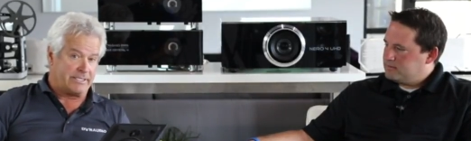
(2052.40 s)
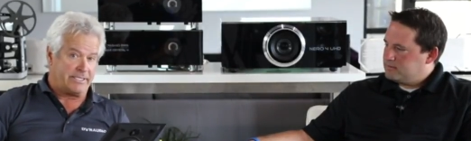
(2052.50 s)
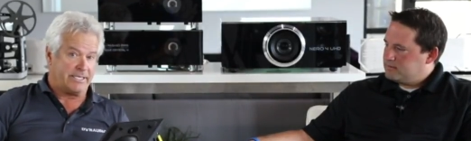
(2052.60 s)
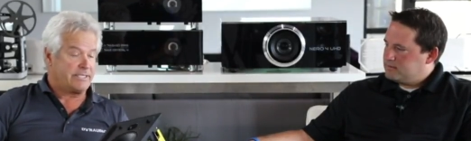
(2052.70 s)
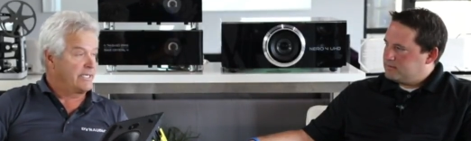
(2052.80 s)

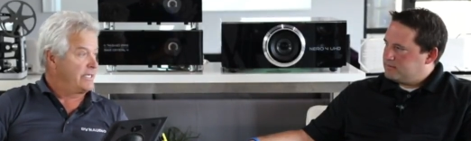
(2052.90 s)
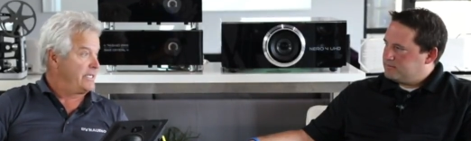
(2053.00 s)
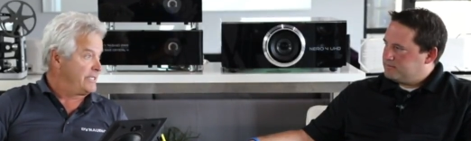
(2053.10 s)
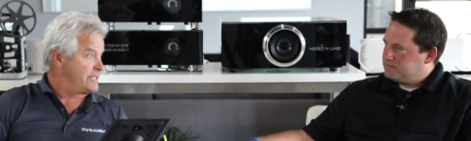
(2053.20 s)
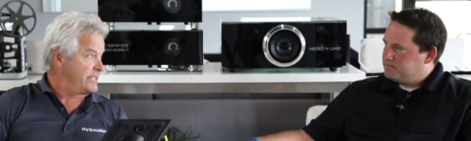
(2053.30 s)
Speaker 1: six and an
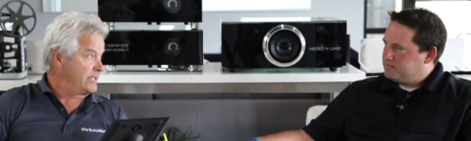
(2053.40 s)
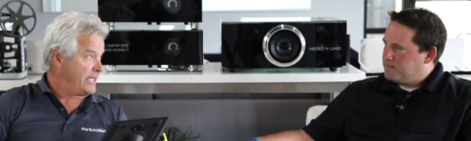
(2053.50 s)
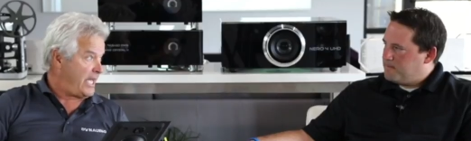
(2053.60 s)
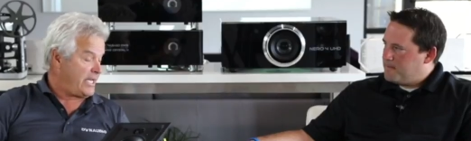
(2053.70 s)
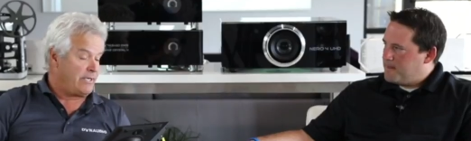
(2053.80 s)

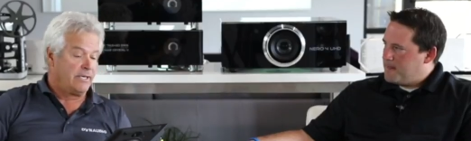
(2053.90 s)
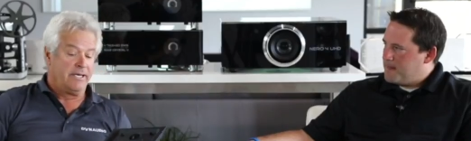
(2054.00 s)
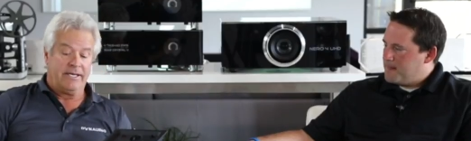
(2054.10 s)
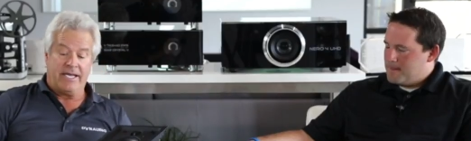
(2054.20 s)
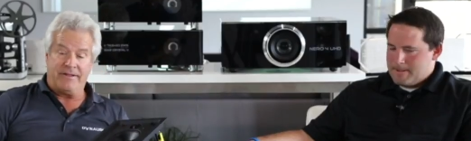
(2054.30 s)
in-ceiling eight,
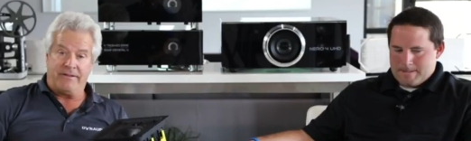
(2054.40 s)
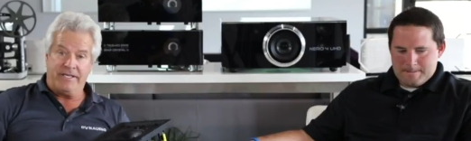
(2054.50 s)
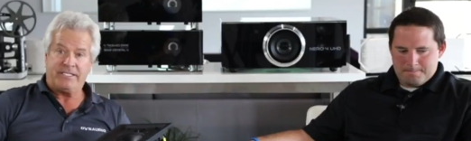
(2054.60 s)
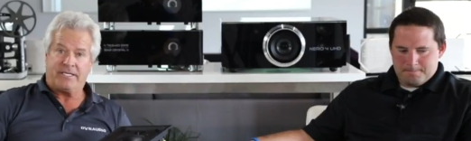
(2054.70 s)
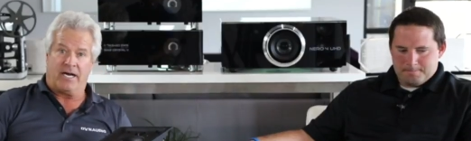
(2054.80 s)
and then
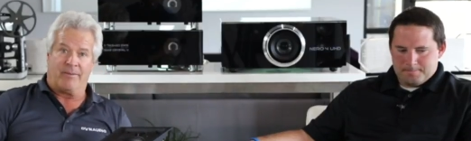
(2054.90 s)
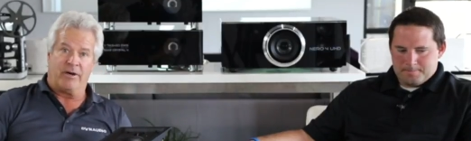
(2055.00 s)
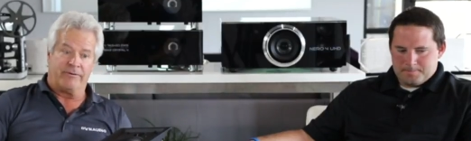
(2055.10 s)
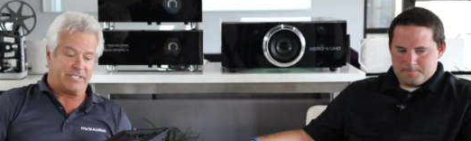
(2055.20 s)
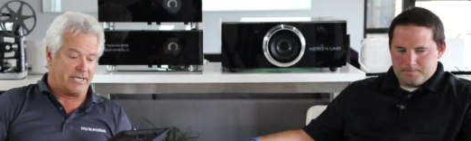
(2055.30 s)
this
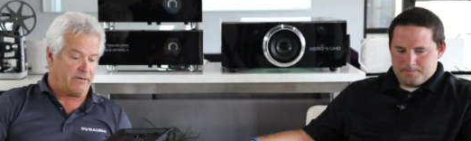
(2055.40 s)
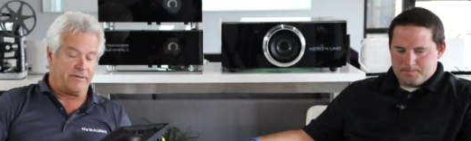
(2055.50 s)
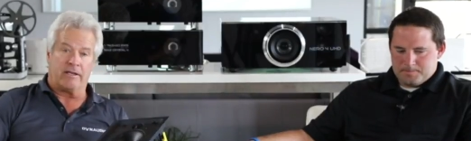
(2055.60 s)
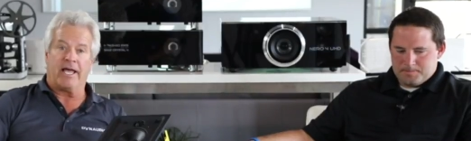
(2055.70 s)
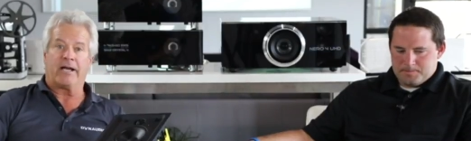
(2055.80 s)
combo, which I call
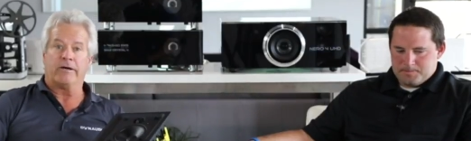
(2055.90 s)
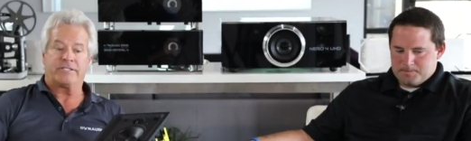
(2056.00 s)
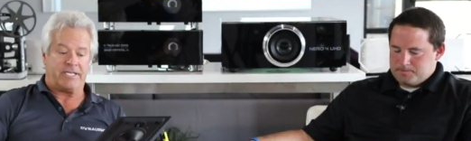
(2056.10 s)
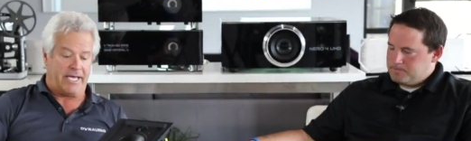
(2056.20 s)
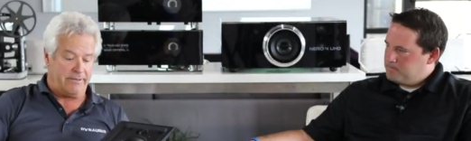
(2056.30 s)
the Lego
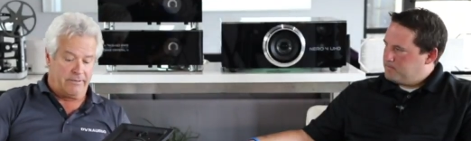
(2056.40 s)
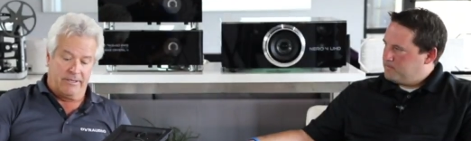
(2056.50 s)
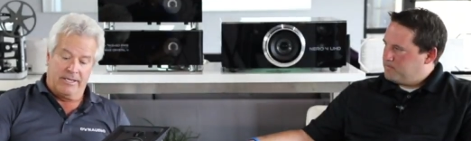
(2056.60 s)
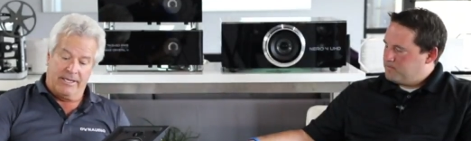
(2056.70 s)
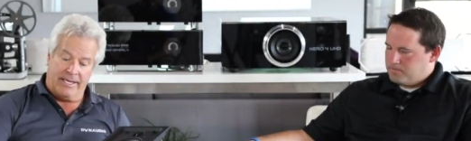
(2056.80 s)
set,
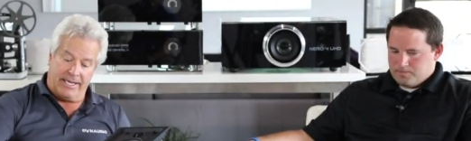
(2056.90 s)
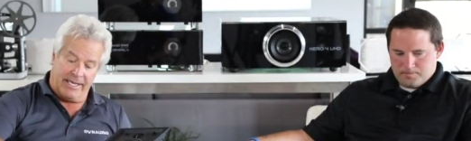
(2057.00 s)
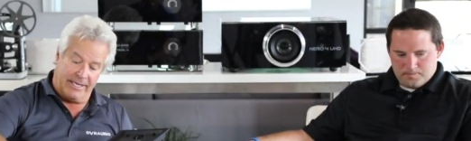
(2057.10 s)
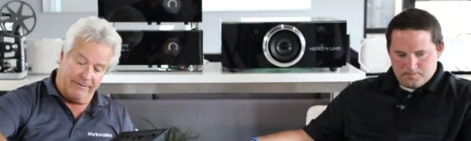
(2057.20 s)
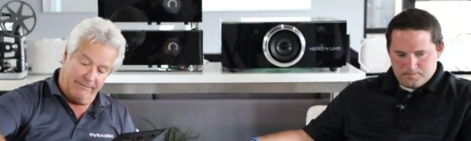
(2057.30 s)

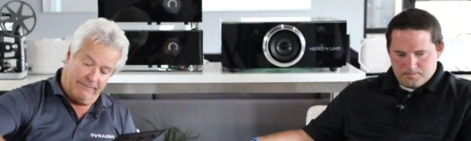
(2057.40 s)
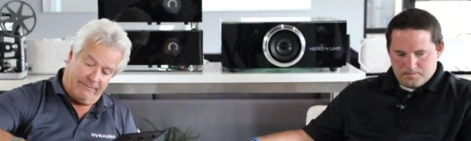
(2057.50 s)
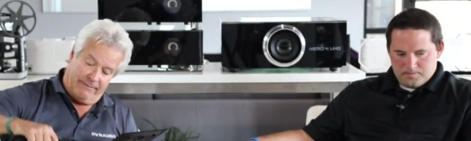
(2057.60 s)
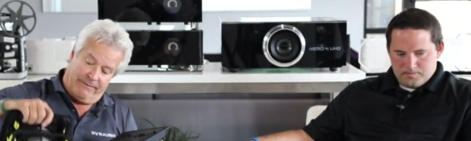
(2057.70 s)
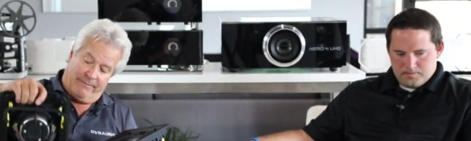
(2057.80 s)
and
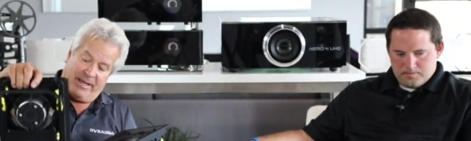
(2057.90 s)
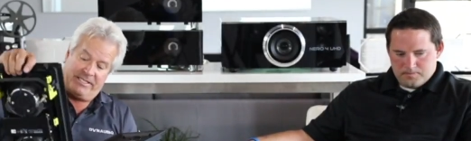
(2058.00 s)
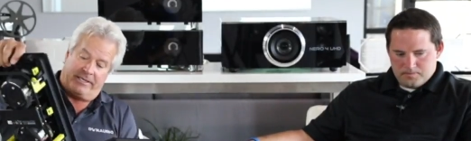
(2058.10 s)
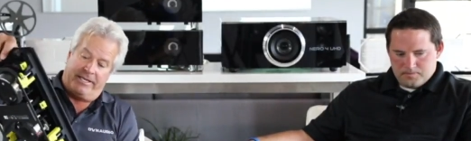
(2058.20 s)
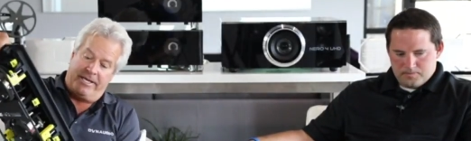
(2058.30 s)

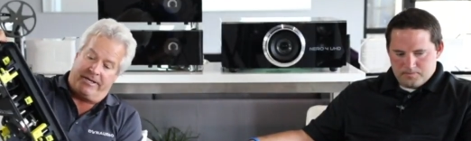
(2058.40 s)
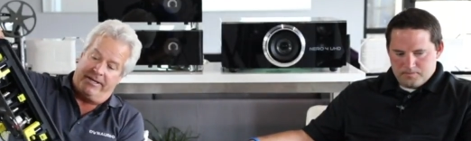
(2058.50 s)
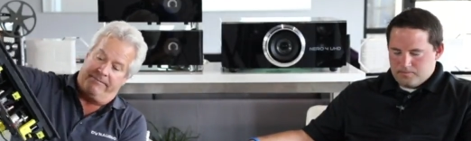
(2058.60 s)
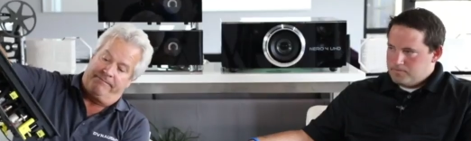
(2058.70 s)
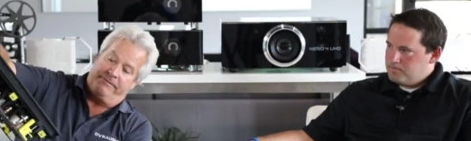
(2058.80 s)
basically you
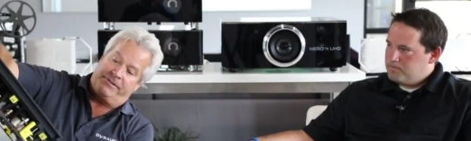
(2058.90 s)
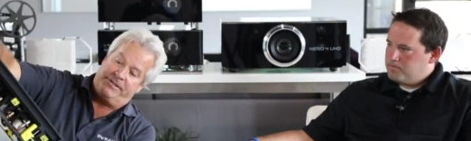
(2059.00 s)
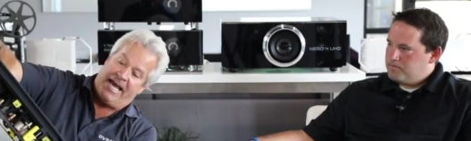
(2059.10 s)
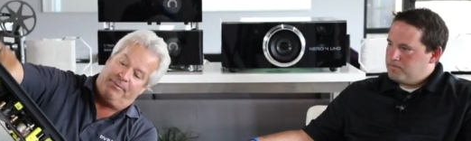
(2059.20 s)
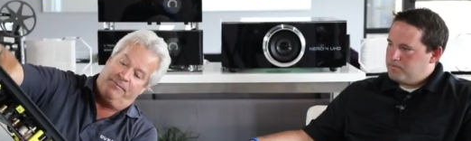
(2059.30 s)
can
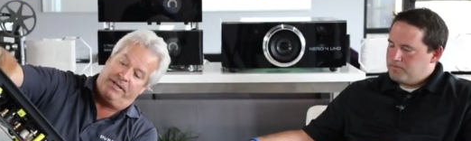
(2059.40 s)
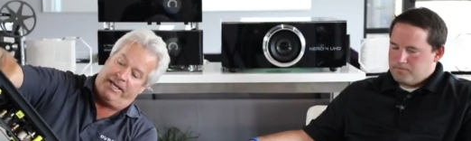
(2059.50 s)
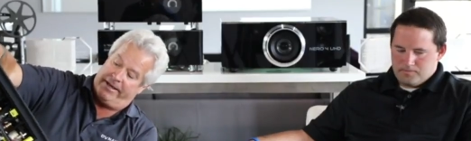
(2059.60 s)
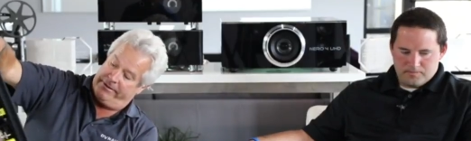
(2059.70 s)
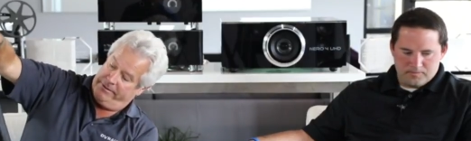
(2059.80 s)
snap them
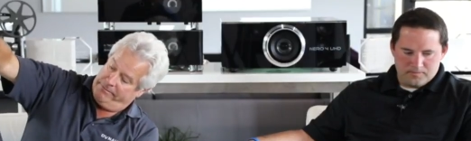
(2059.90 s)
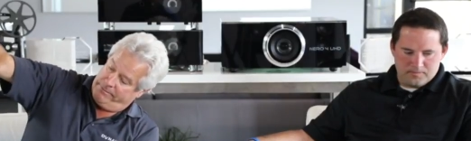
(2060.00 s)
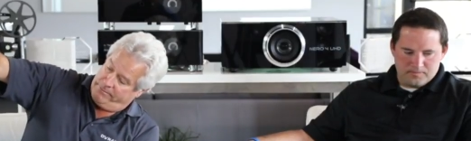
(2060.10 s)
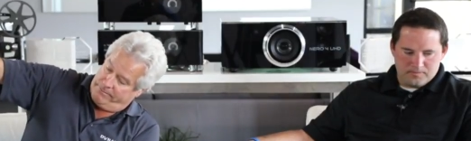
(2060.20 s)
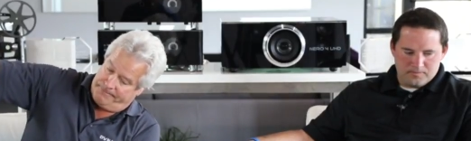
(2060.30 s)
together
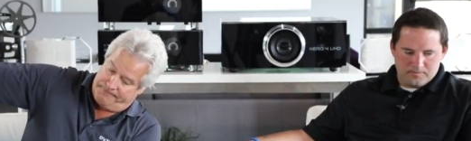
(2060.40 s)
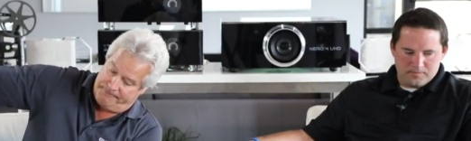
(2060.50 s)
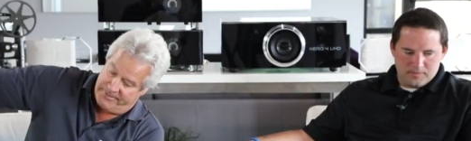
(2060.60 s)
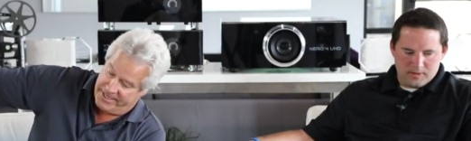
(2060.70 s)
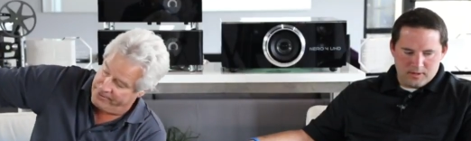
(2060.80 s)

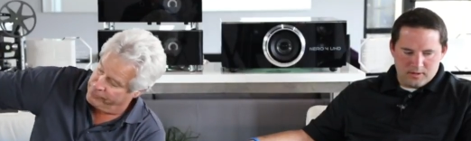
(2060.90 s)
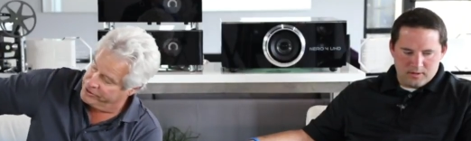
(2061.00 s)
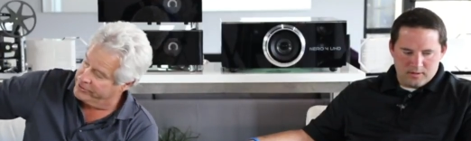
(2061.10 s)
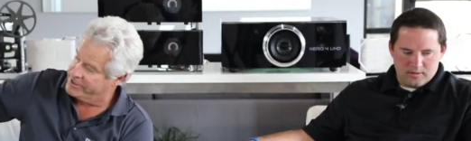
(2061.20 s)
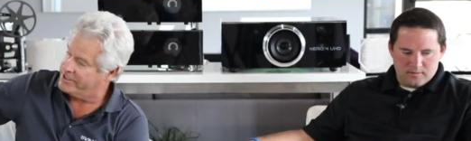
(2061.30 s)
and I won't
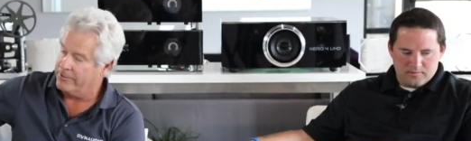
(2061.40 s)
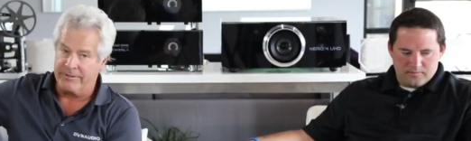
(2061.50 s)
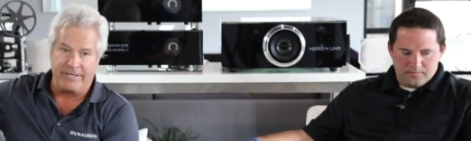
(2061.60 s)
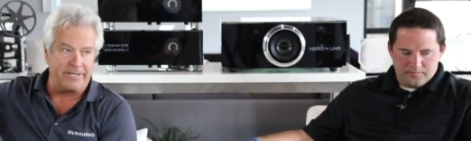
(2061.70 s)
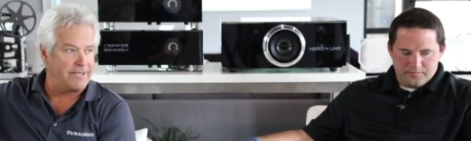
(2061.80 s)
do it so
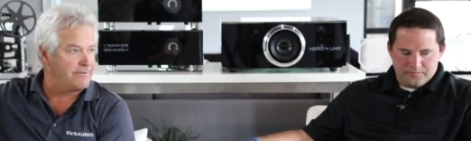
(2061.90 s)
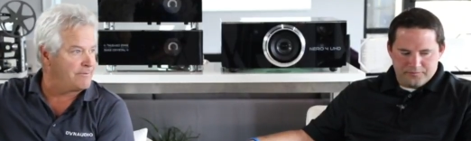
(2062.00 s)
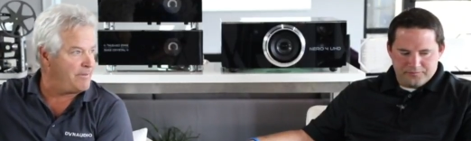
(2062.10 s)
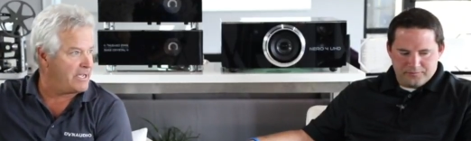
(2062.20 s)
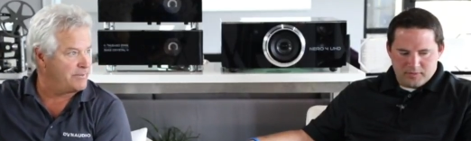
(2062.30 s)
we uh,
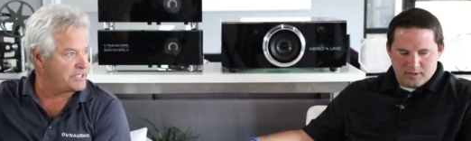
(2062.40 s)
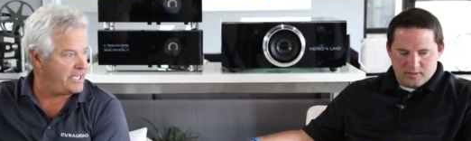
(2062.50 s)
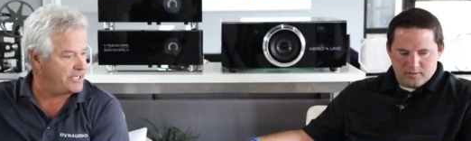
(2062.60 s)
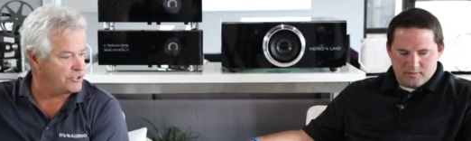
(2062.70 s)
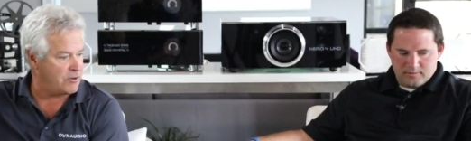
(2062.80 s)
make a
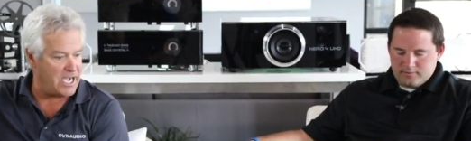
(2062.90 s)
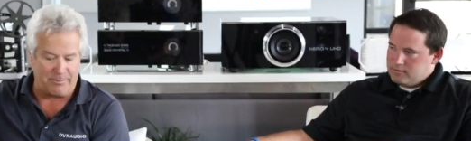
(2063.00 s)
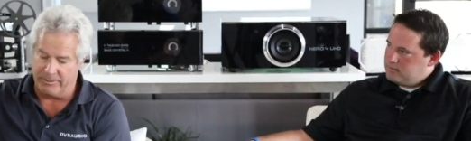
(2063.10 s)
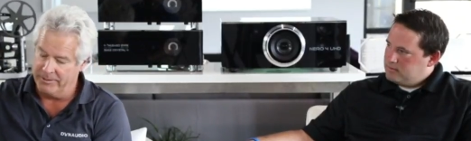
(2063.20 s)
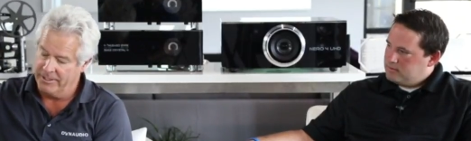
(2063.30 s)
mistake and
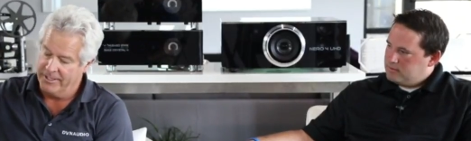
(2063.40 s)
drop them.